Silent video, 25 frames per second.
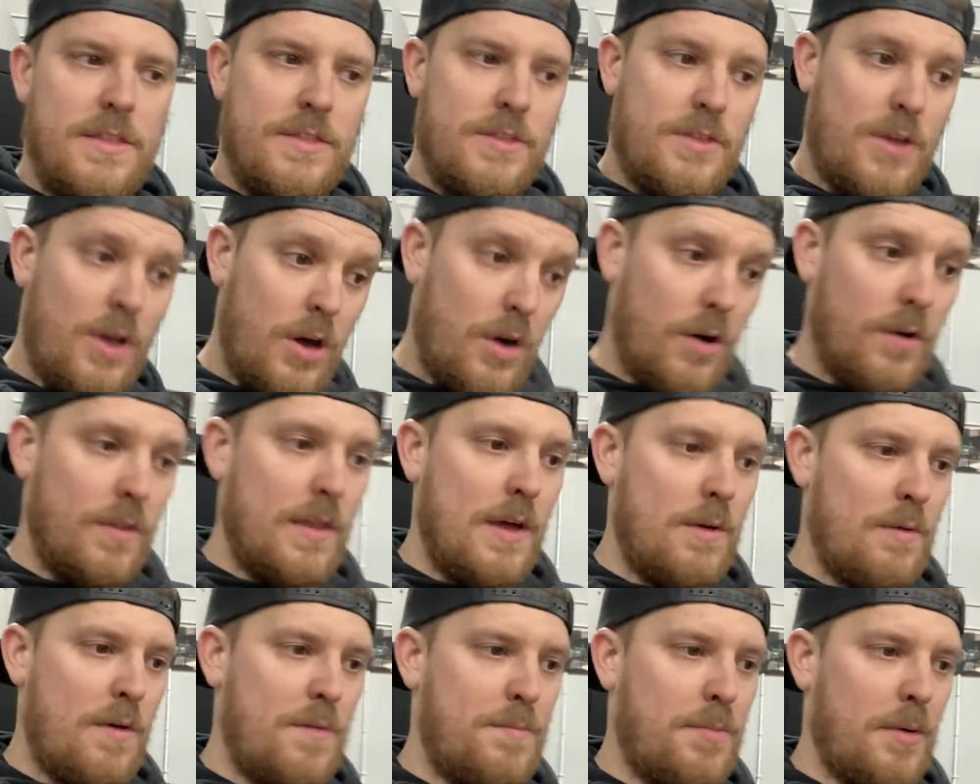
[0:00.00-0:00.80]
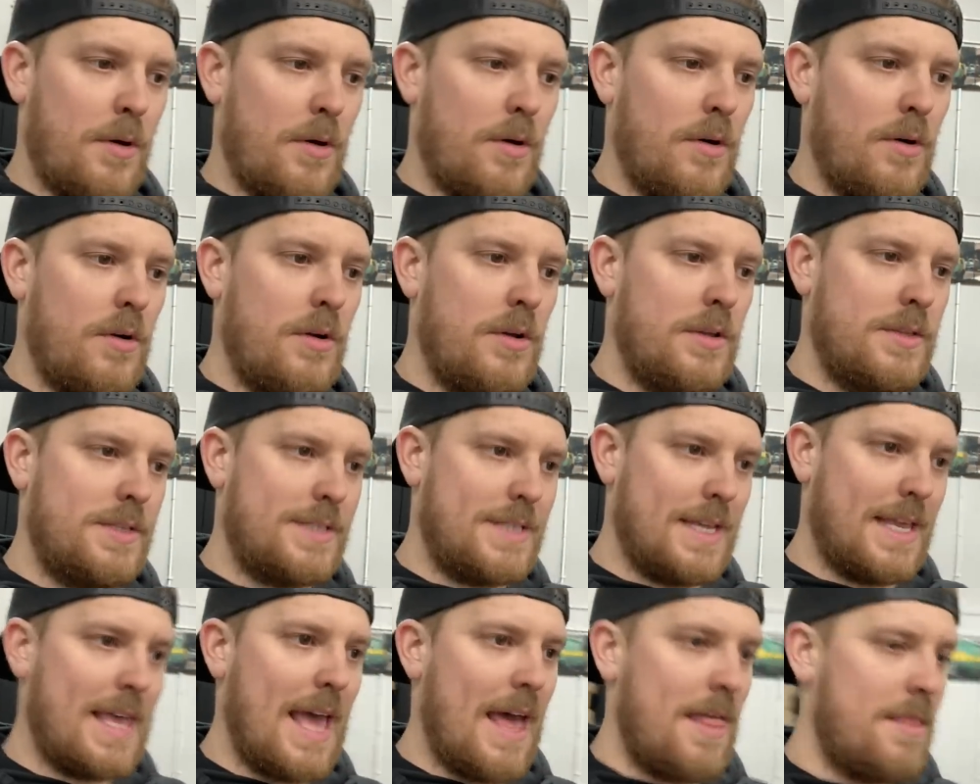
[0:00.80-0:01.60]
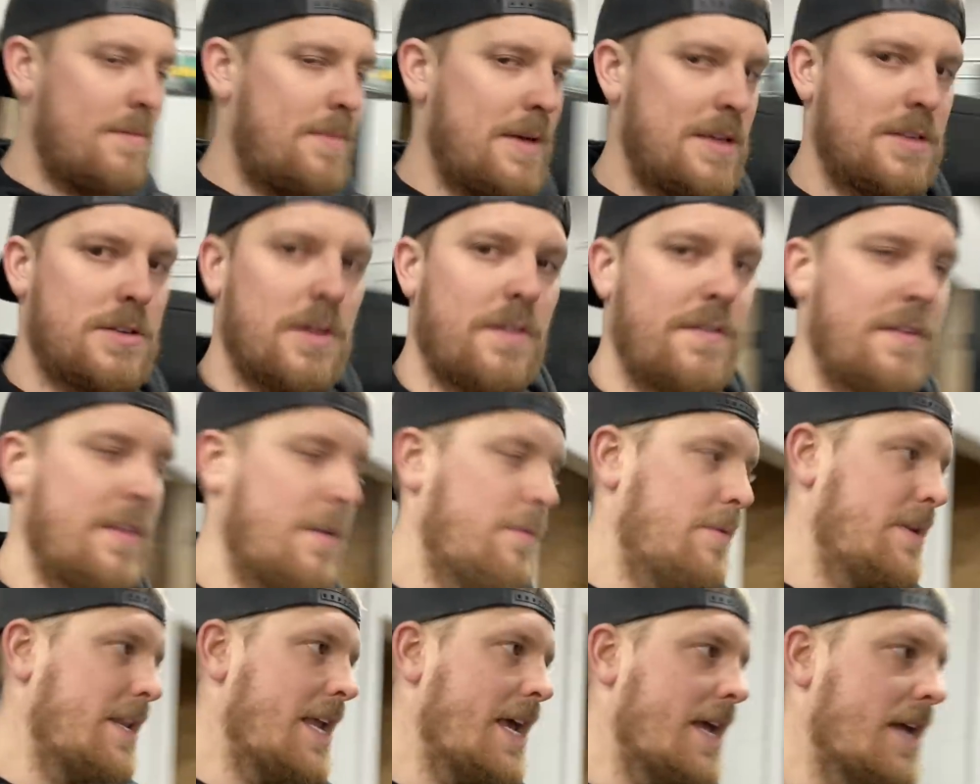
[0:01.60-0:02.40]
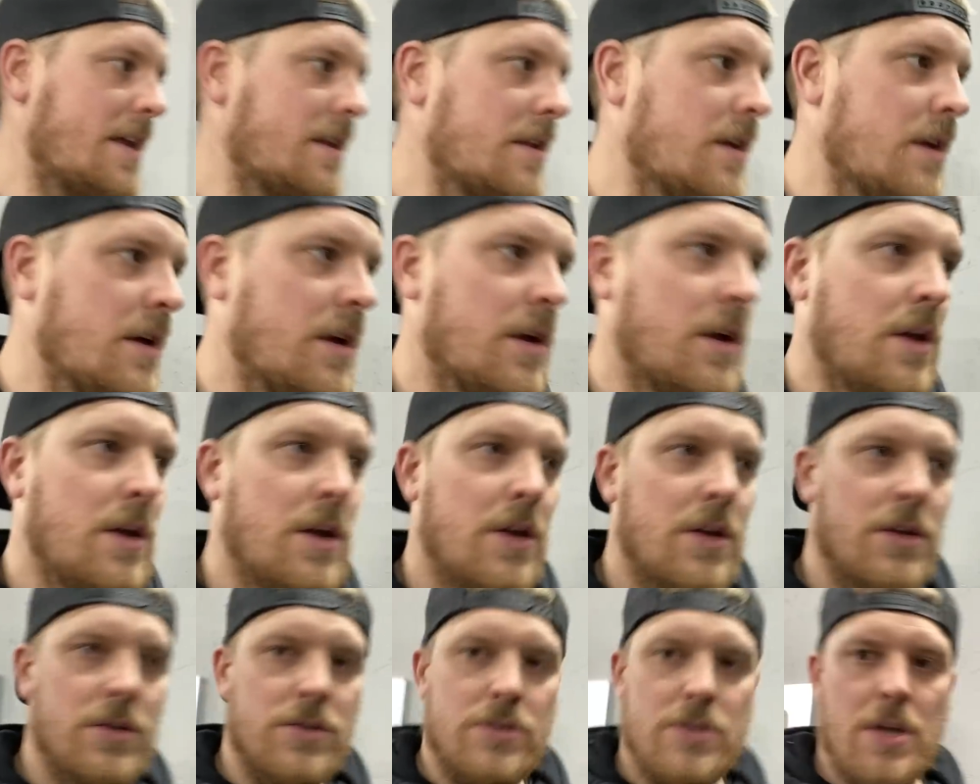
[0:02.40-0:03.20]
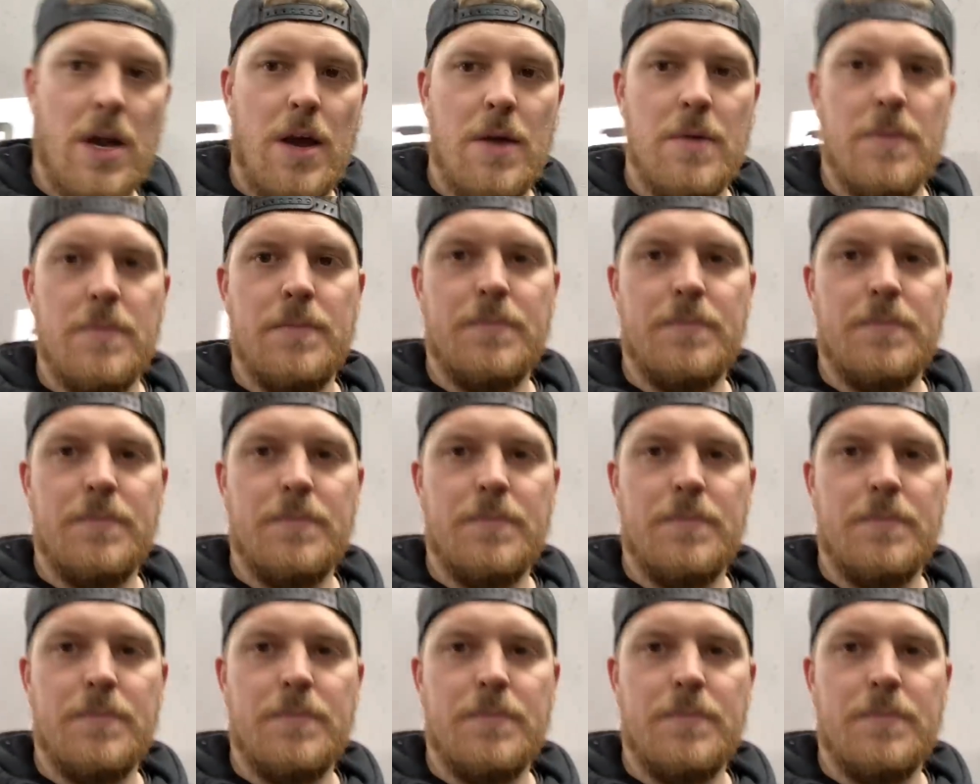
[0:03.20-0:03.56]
cut that we've bought to get the bits off it that we need. So,